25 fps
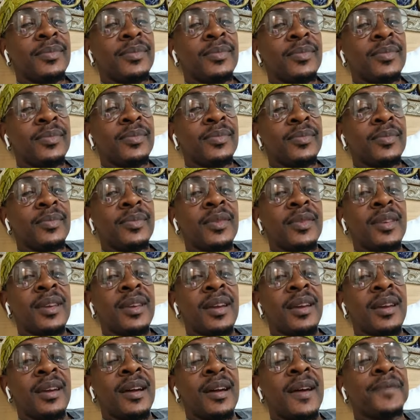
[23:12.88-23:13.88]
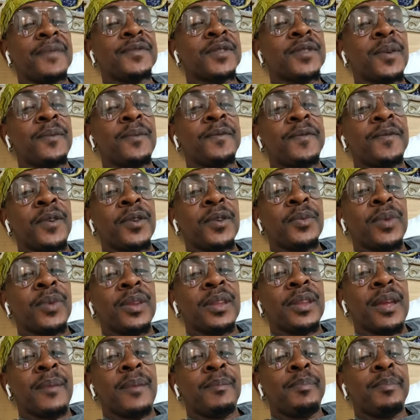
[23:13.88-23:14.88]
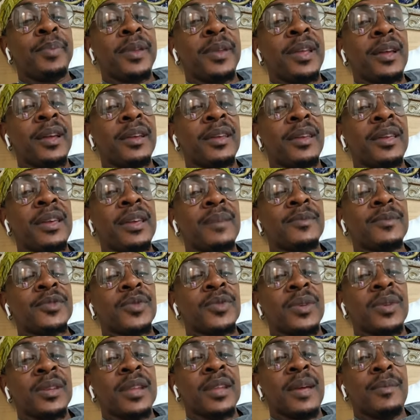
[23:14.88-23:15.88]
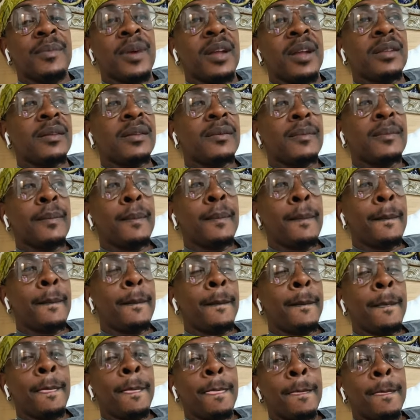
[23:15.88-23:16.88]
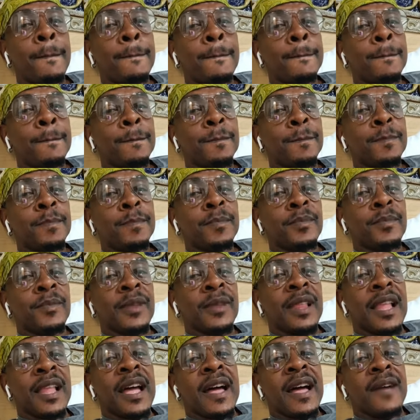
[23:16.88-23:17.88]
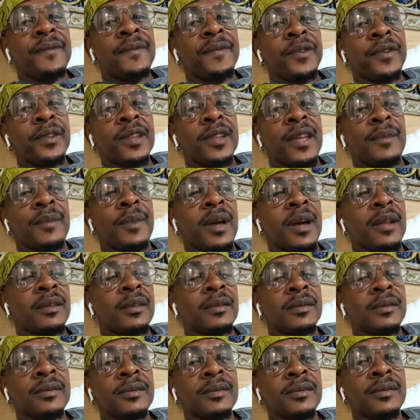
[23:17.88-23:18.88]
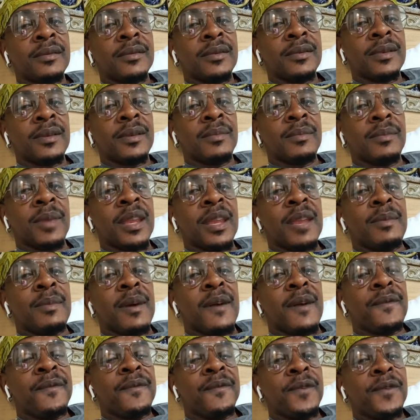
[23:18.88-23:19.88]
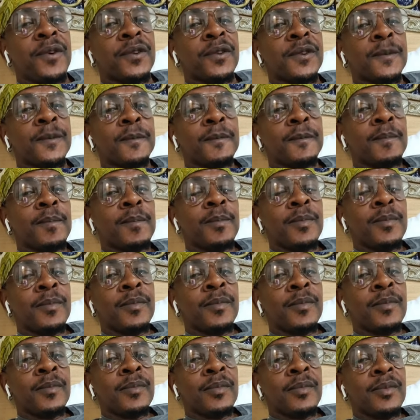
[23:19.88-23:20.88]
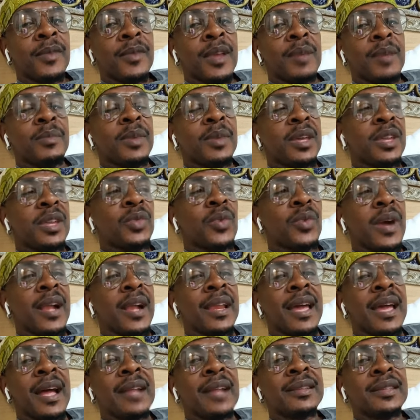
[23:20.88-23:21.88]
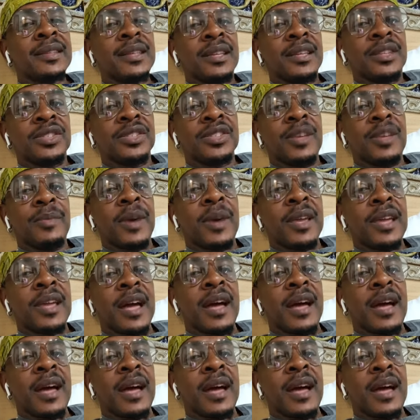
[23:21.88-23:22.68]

Yeah, have some fun with them, play games with them and laugh with them and make them have fun. I mean, while I teach them, I uh,